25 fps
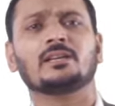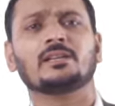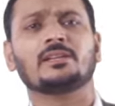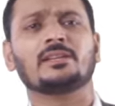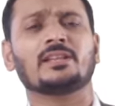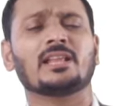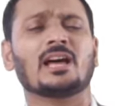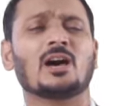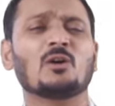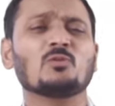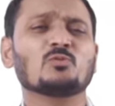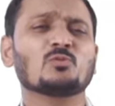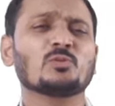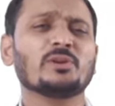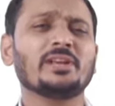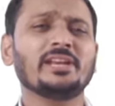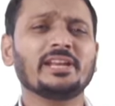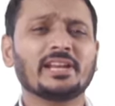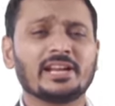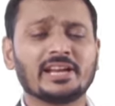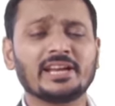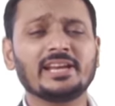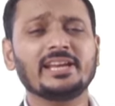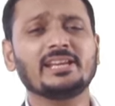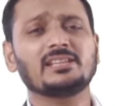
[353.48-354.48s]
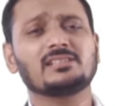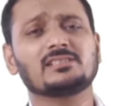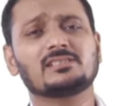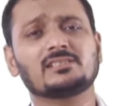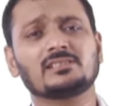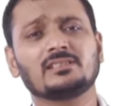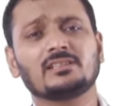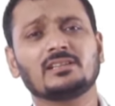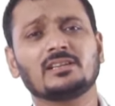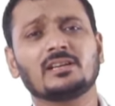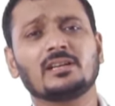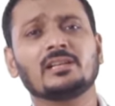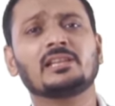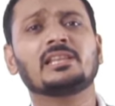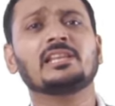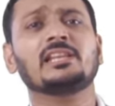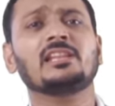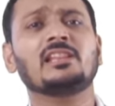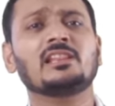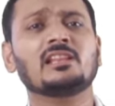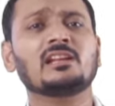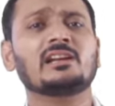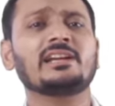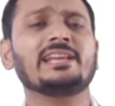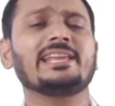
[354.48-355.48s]
Now to increase the
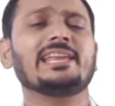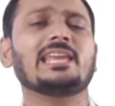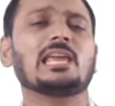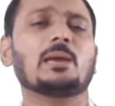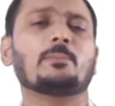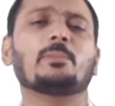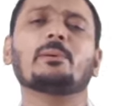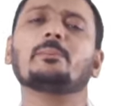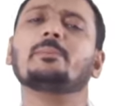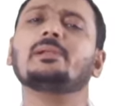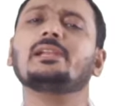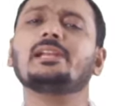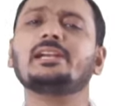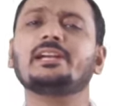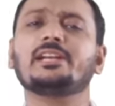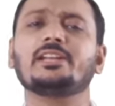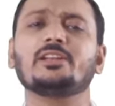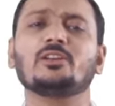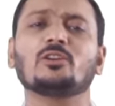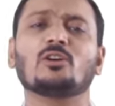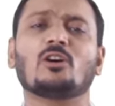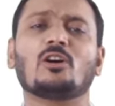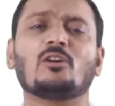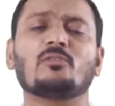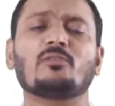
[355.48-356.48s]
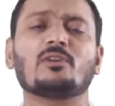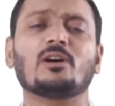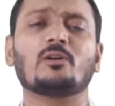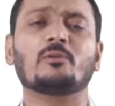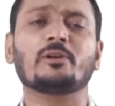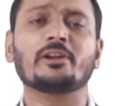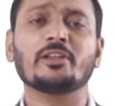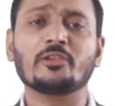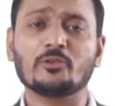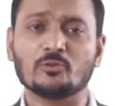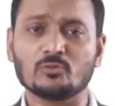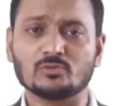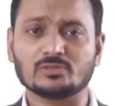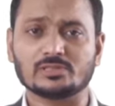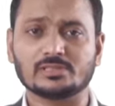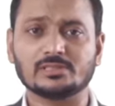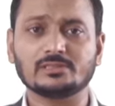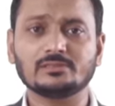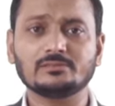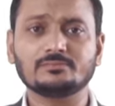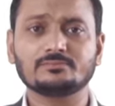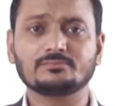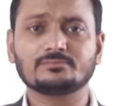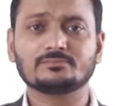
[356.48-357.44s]
learning capability of our user,